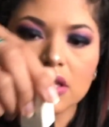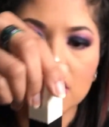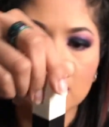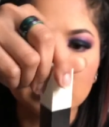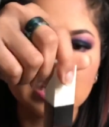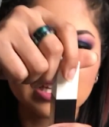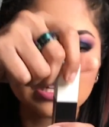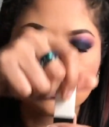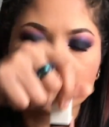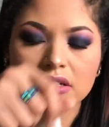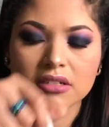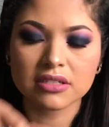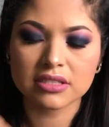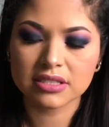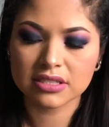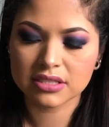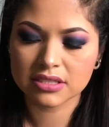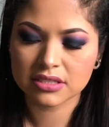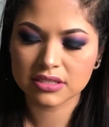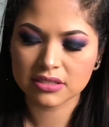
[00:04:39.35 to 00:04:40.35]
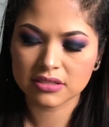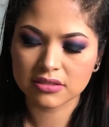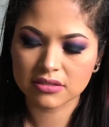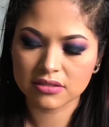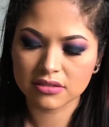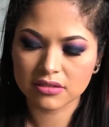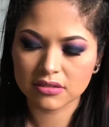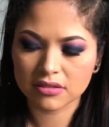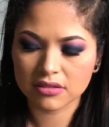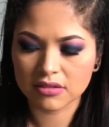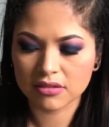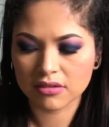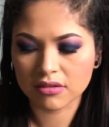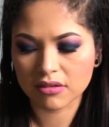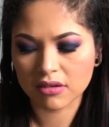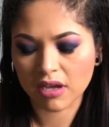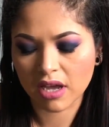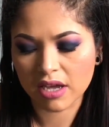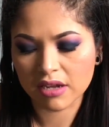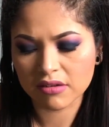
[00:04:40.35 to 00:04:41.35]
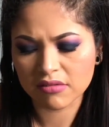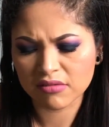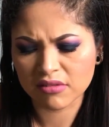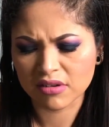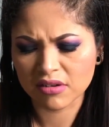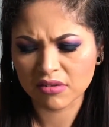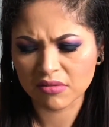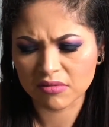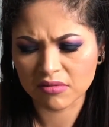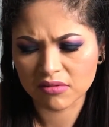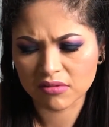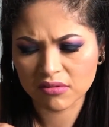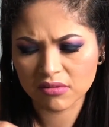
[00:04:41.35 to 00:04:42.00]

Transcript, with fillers: Like it looks I don't know.